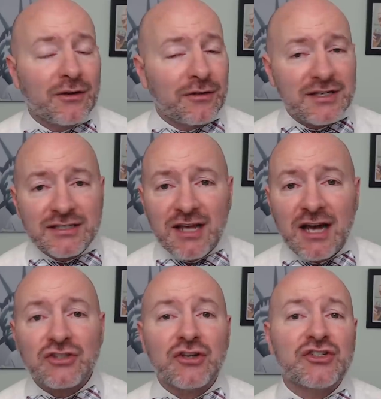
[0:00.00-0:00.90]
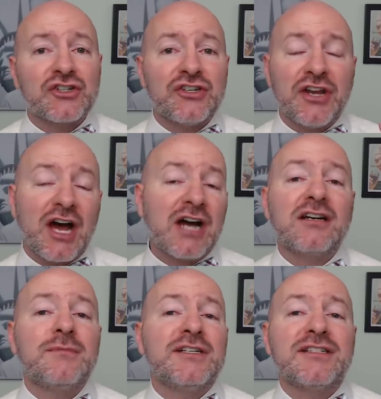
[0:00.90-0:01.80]
know, these stocks are just not
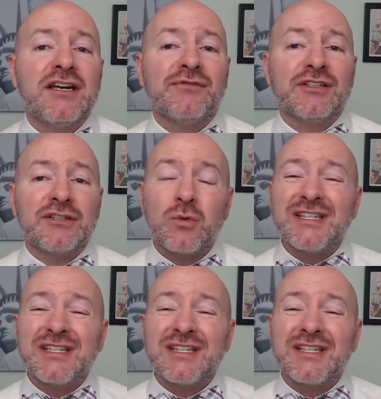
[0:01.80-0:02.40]
going to be safe until